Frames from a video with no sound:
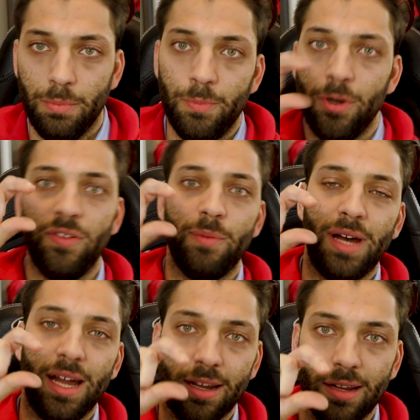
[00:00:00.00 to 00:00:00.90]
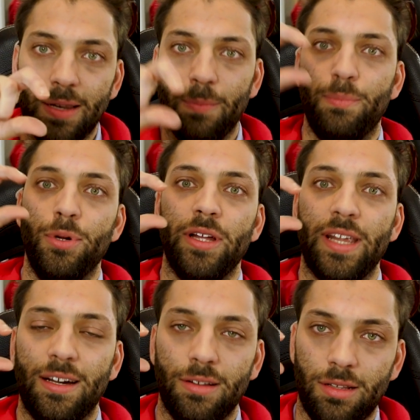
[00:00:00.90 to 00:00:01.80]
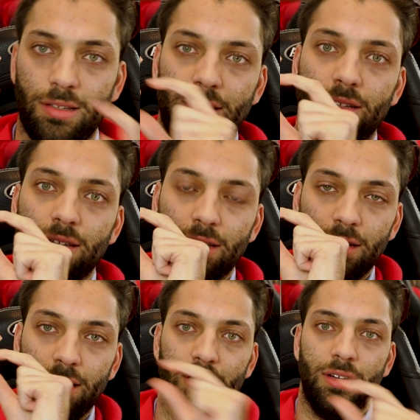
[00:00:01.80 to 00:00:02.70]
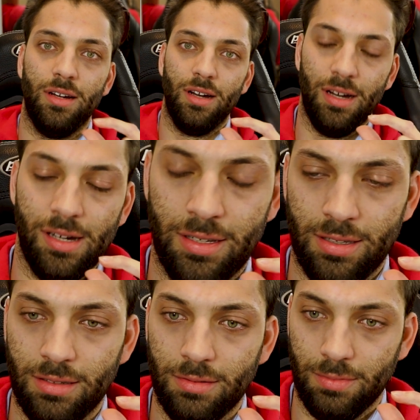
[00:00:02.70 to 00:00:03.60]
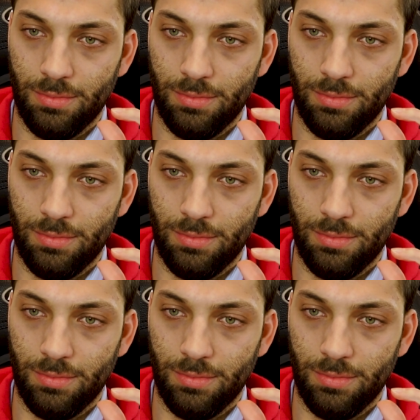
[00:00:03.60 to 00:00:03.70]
move it back, pull it out, unhook